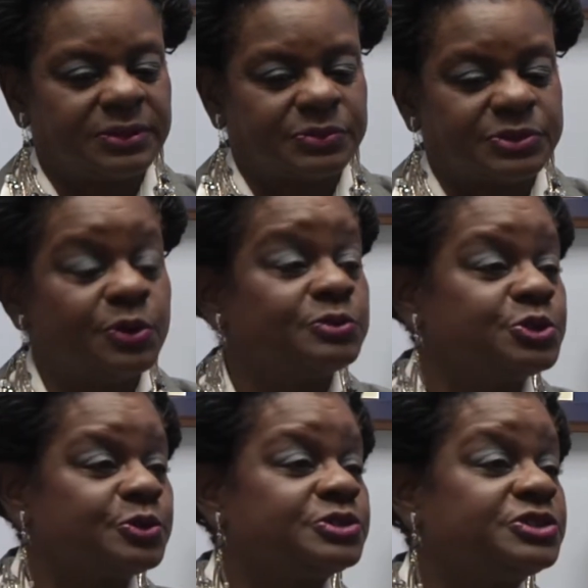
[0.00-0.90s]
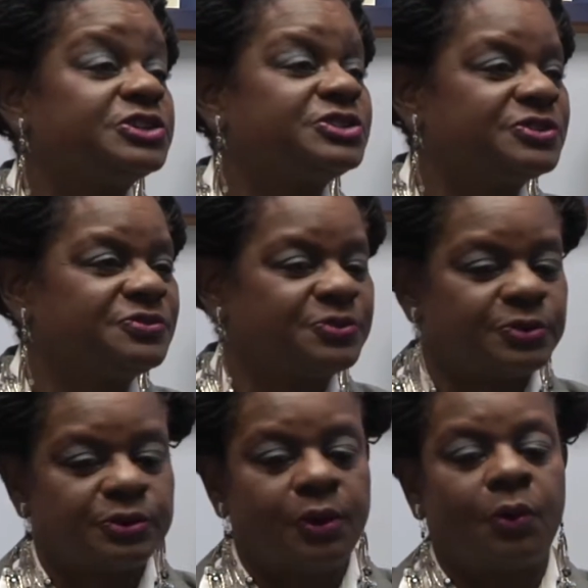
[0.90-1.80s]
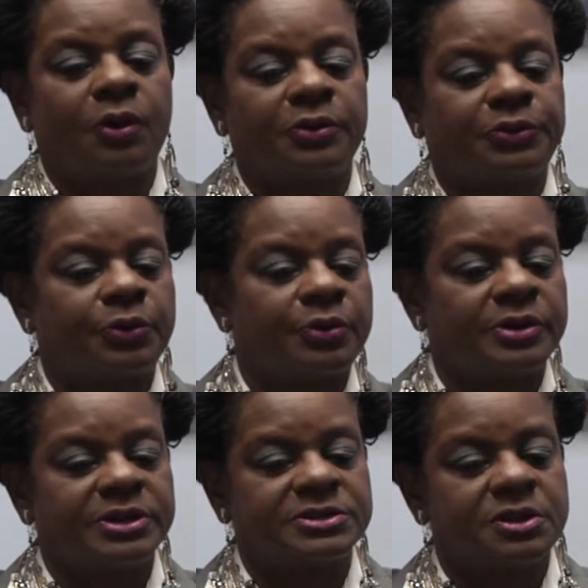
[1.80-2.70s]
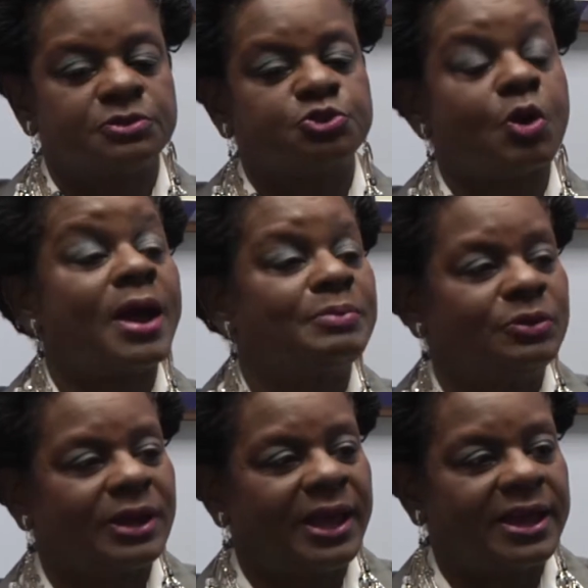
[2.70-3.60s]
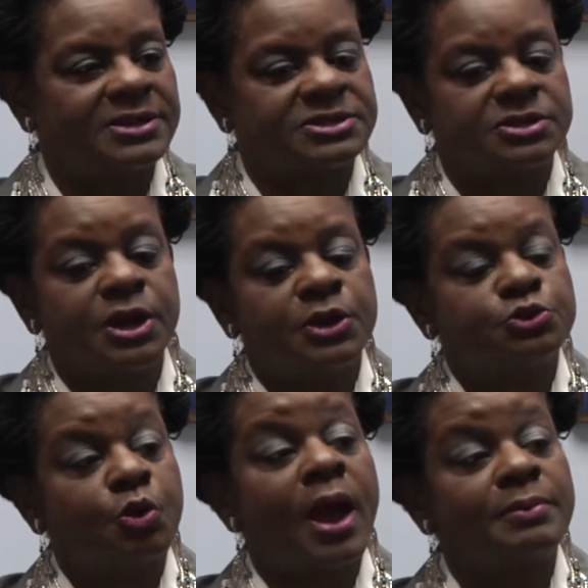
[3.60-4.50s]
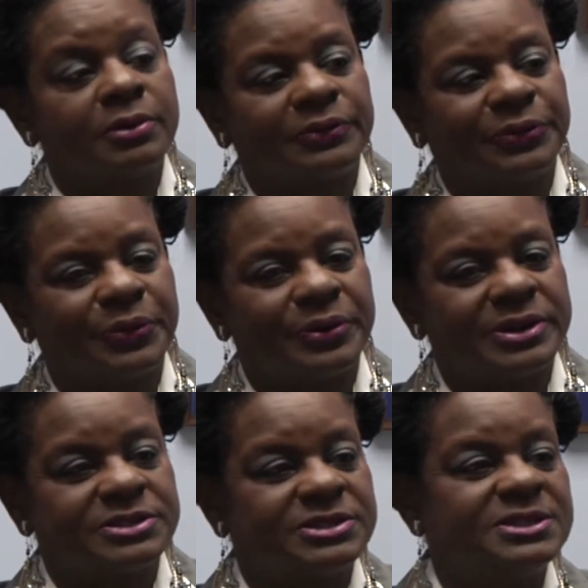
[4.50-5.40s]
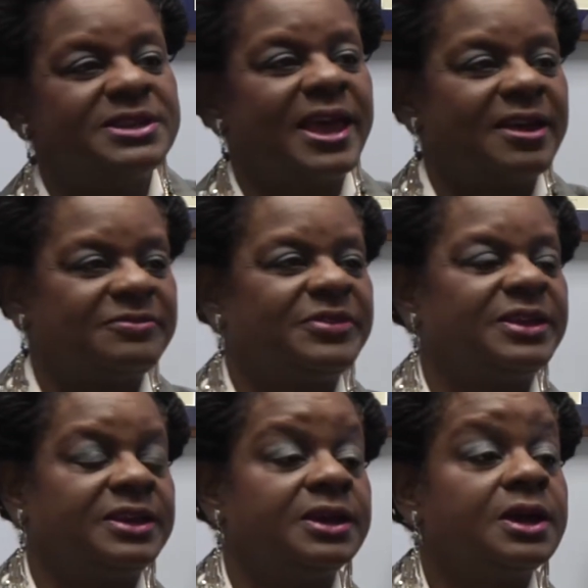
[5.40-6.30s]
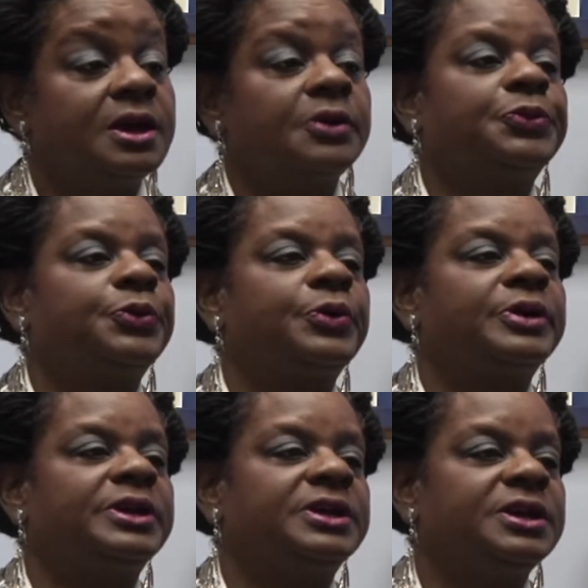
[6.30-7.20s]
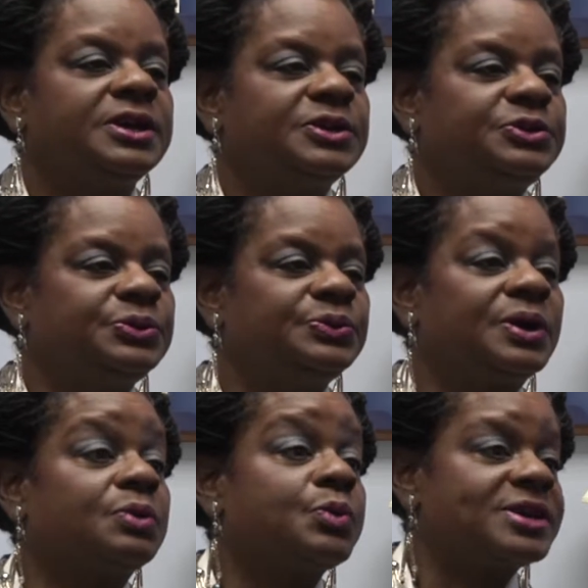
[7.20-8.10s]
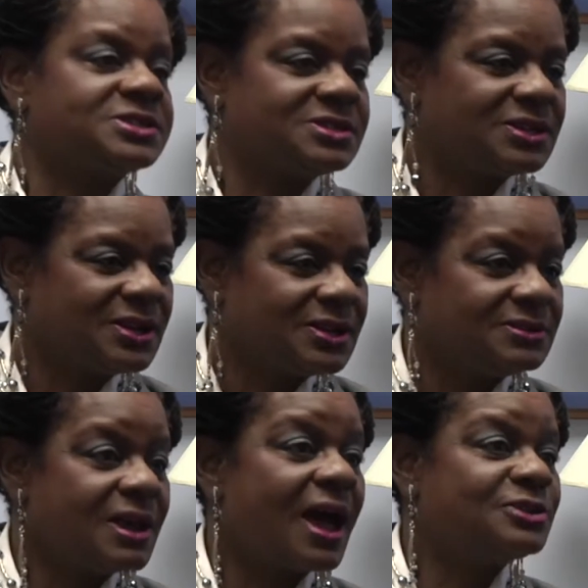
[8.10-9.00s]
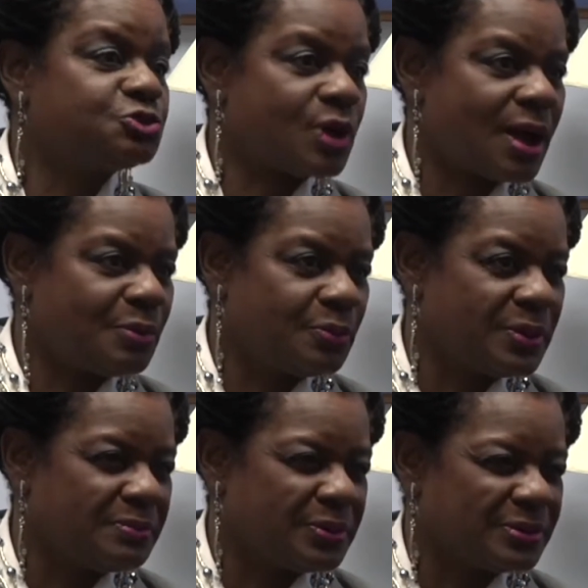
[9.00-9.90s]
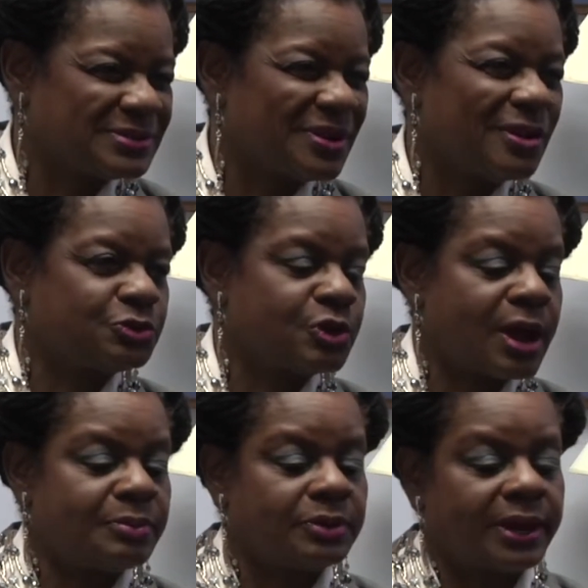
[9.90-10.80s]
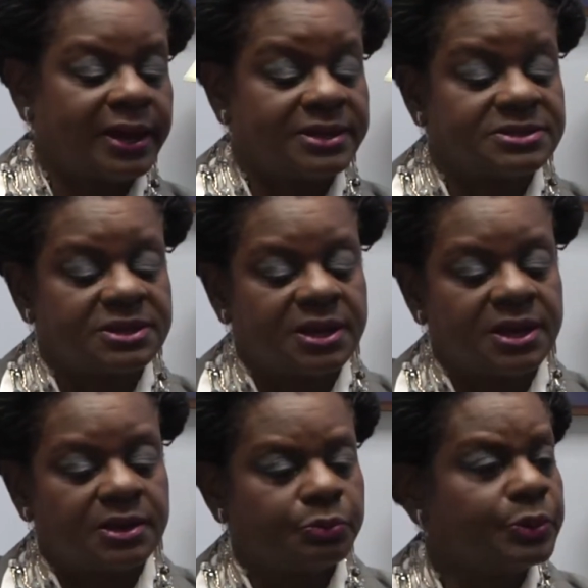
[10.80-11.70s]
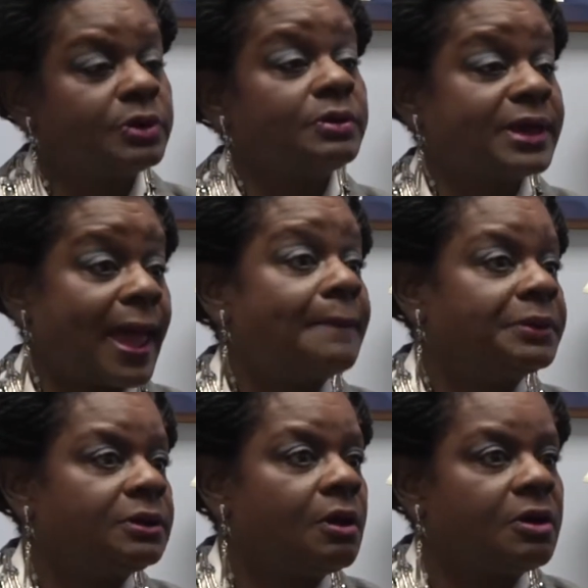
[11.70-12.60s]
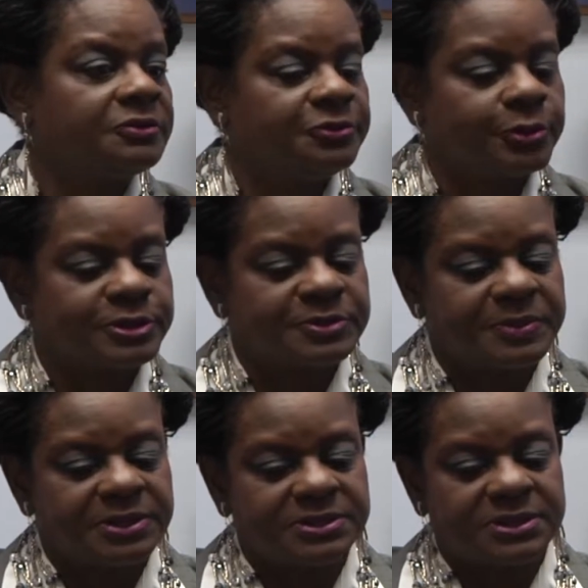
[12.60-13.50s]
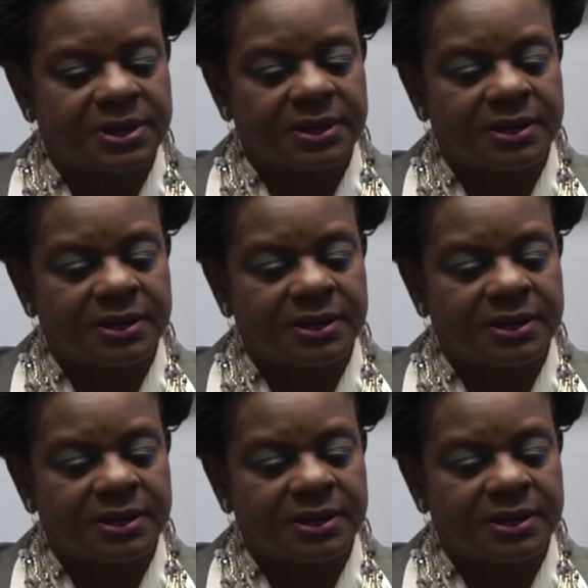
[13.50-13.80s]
was no jurisdiction for local authorities on tribal lands, and tribal authorities didn't have the authority to arrest non-tribal members on tribal lands. Real gap in law enforcement